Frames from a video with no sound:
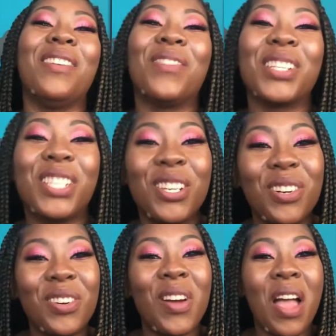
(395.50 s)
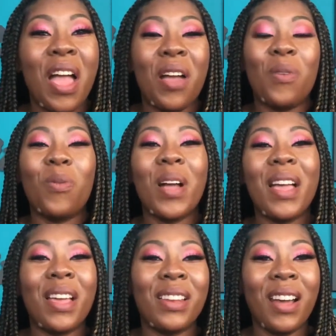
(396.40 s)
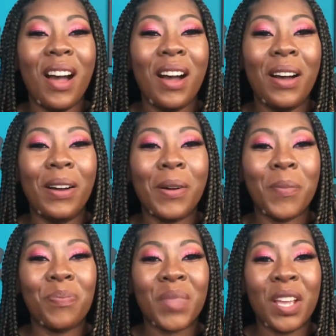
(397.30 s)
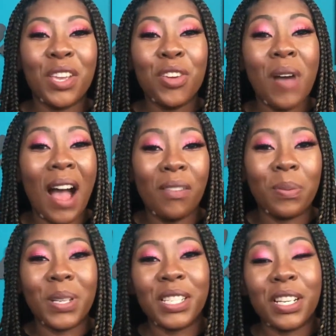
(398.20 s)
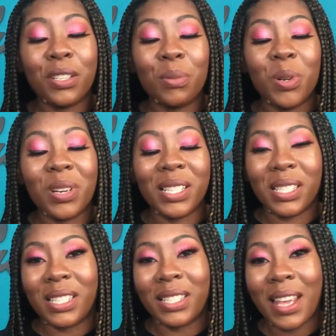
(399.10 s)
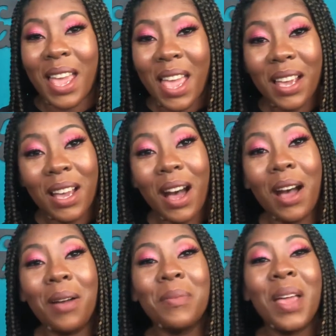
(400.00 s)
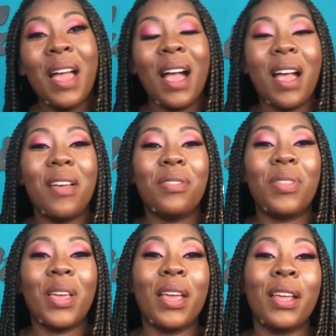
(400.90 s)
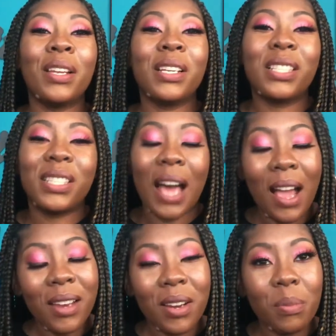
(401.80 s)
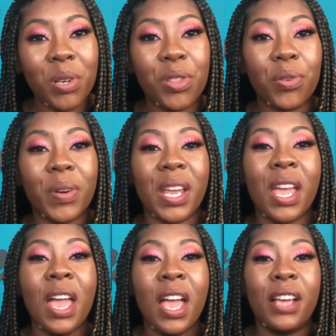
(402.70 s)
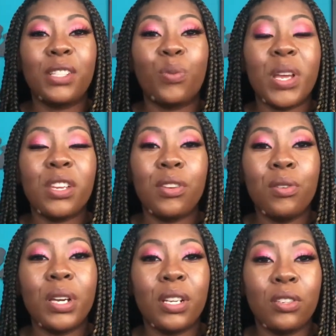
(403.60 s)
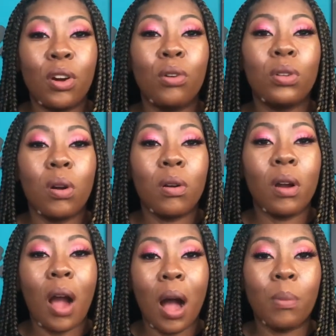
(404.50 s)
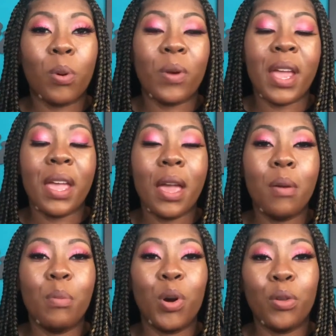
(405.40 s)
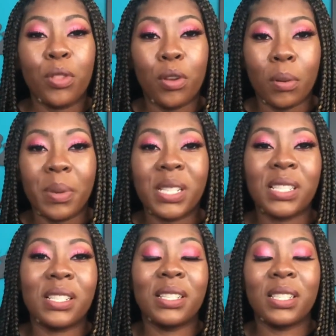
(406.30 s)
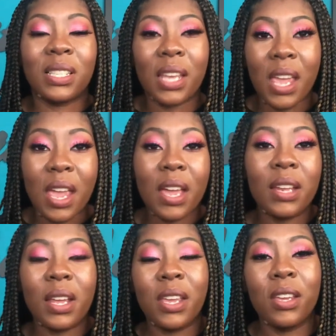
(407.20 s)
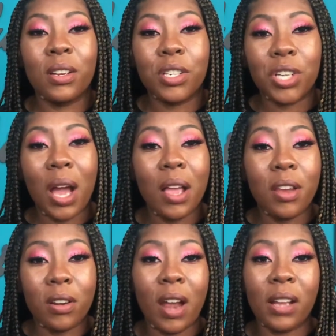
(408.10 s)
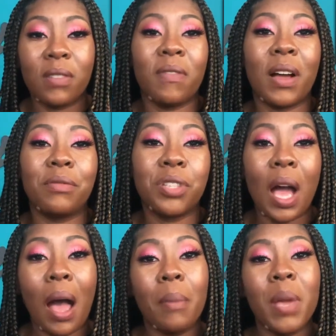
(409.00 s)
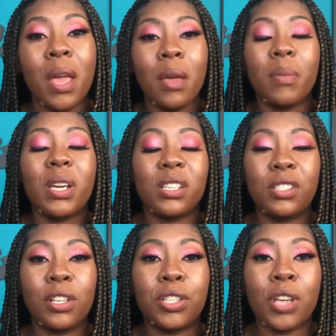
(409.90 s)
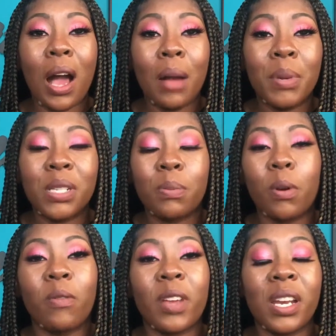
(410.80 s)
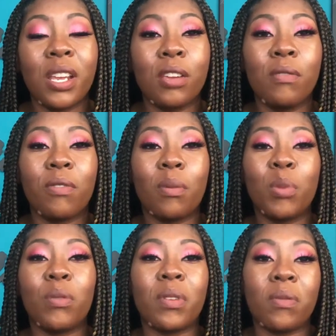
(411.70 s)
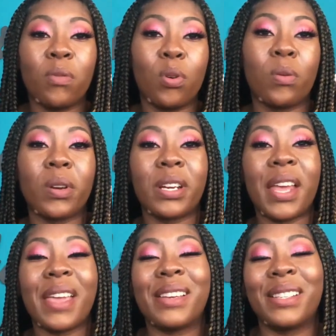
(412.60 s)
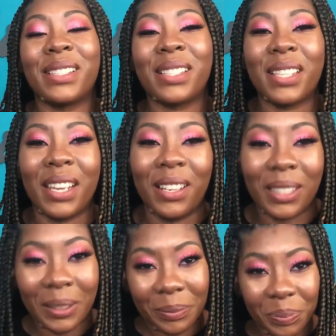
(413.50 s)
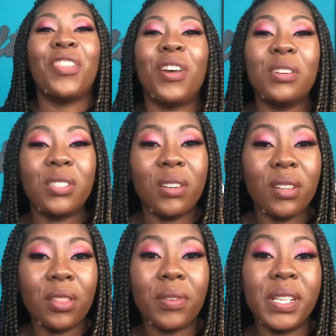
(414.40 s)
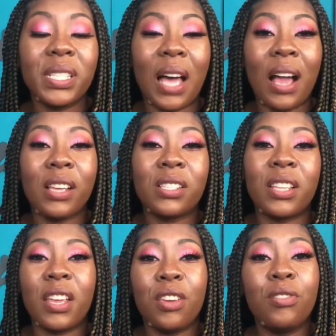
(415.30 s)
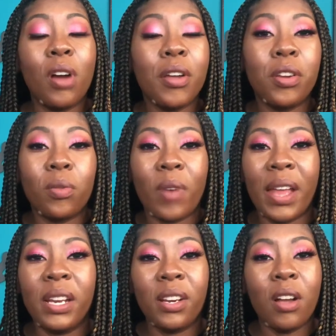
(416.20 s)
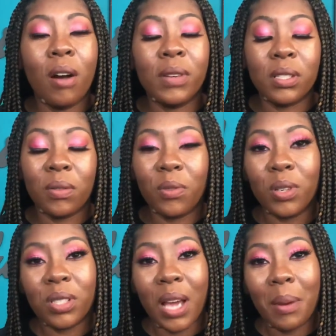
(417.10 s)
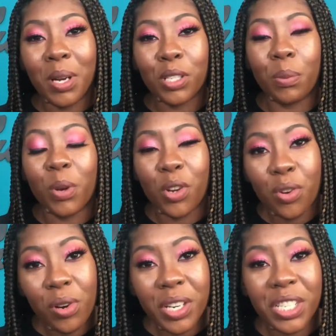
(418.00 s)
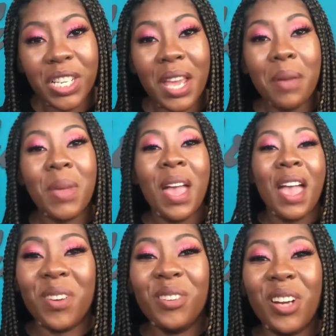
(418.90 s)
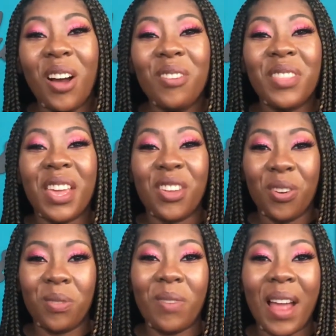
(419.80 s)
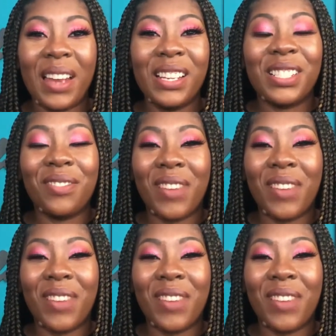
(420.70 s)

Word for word: Number two, when um, you have predictable, consistent income. And then sign number three is when you can no longer operate in both your business and in your job your nine to five job because the job is preventing you from moving forward and scaling those are the three signs that you know you're ready to go into full-time entrepreneurship if you know that you're ready to